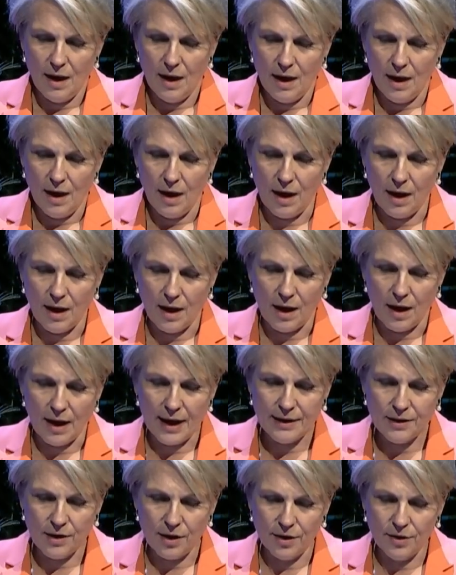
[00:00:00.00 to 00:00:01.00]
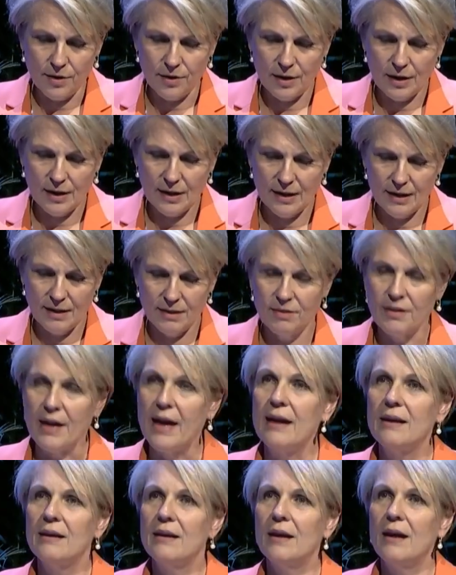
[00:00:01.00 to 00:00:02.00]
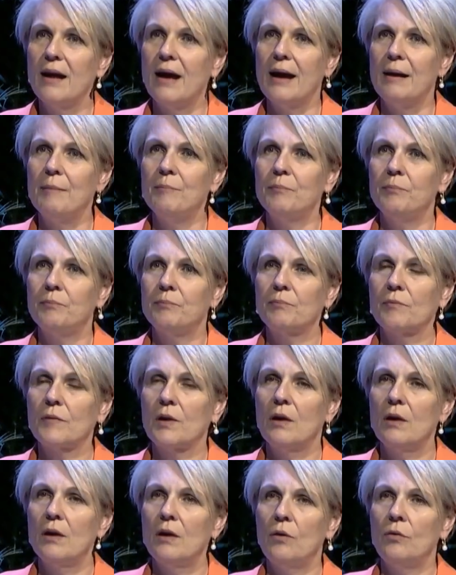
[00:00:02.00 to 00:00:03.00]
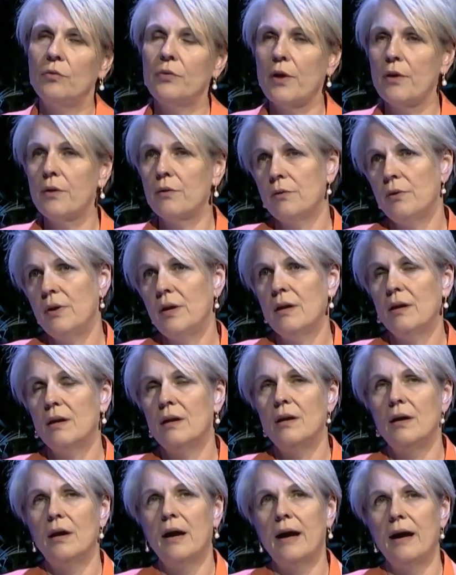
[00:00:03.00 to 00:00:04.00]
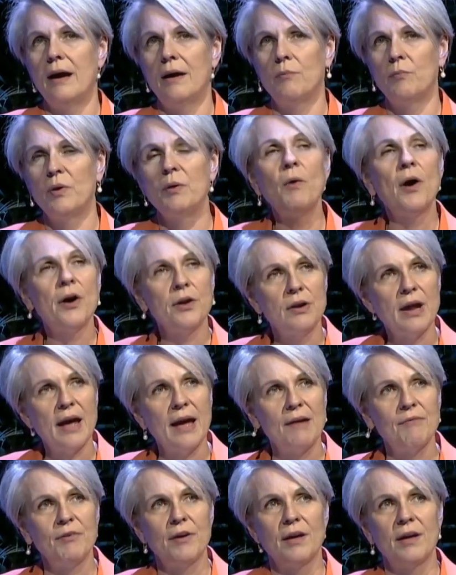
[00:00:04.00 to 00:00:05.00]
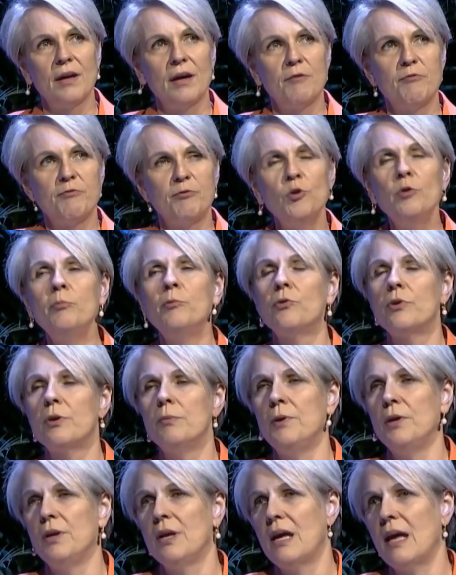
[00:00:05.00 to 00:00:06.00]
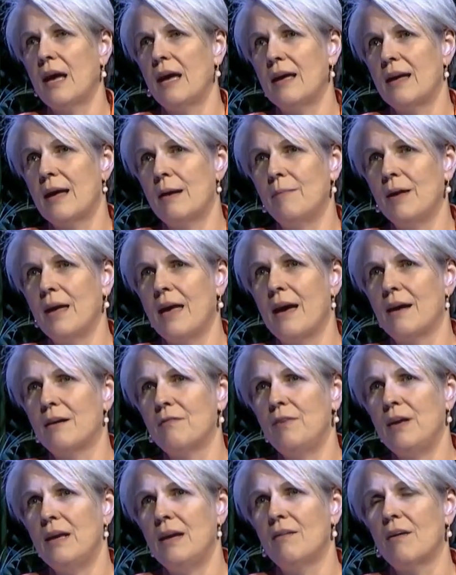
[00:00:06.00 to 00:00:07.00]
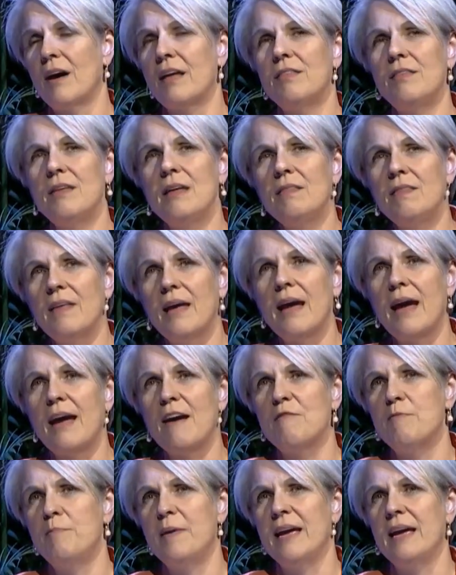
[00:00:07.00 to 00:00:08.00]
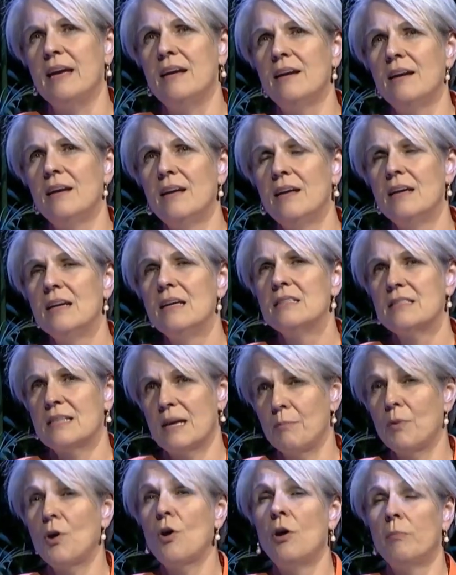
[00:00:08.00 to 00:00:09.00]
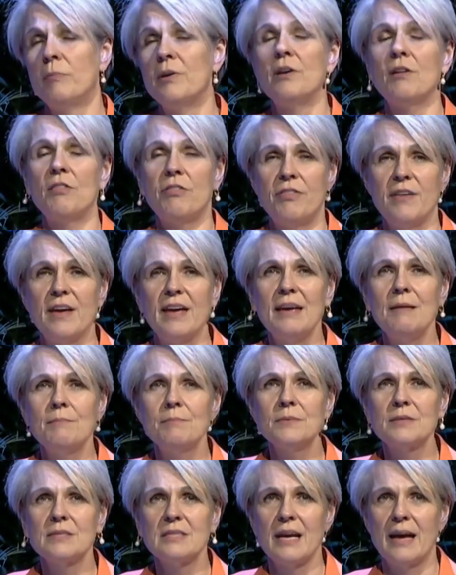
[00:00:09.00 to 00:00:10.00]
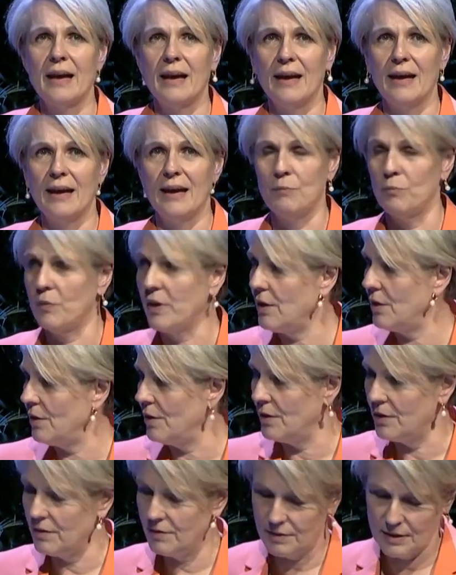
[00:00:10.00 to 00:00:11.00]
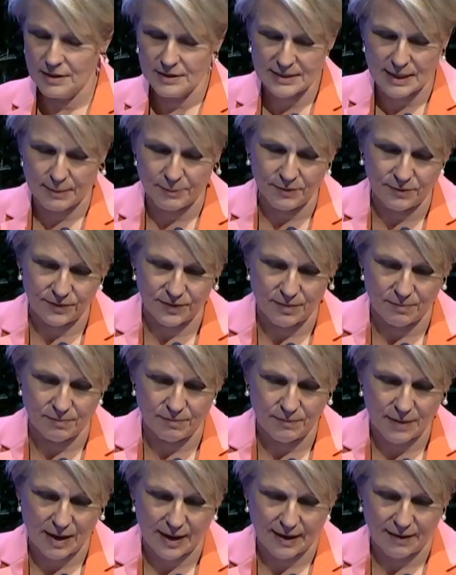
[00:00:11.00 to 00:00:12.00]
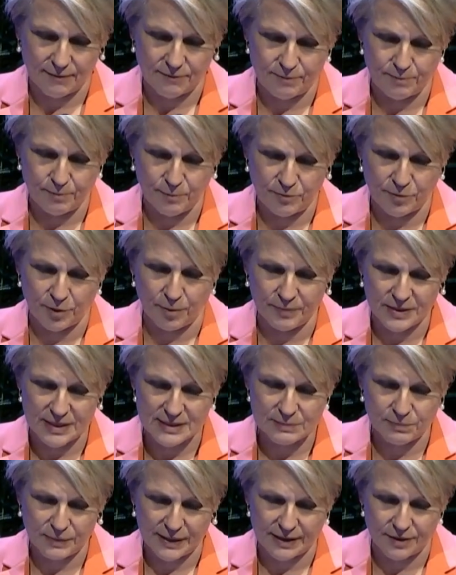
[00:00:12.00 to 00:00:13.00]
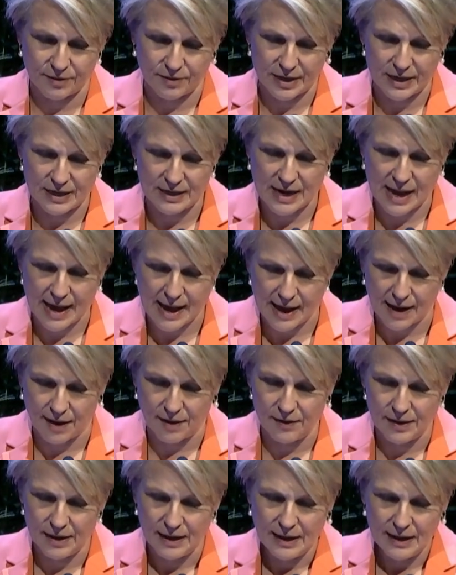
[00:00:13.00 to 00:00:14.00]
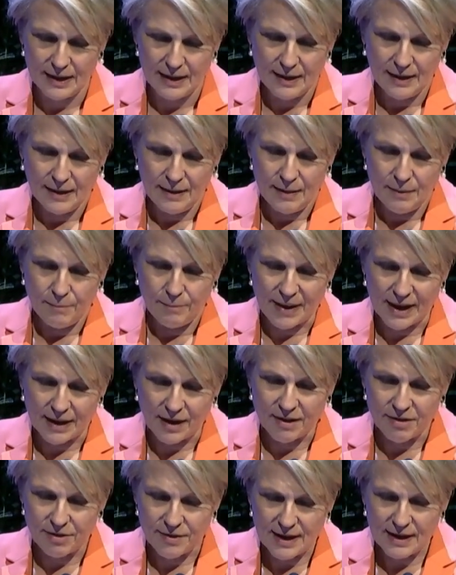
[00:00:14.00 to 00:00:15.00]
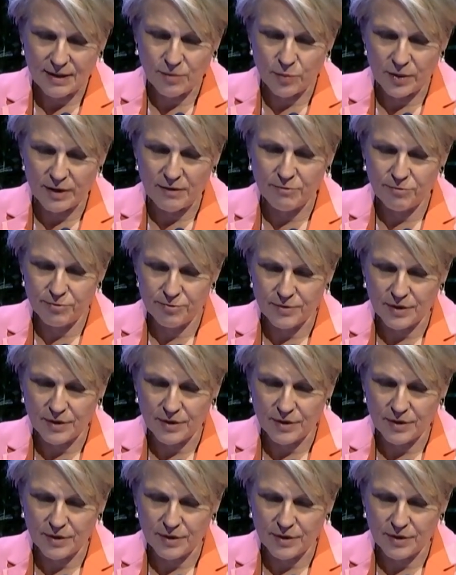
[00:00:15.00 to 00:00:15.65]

I know that although we won't have a formal communique coming out of here, I think there have been some common themes, and we heard some of them from this plenary now. But I think we've